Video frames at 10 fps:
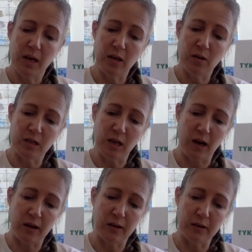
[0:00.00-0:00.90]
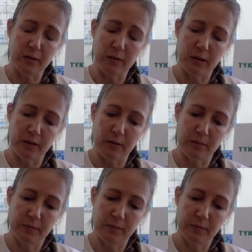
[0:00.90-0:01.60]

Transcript: your tacos.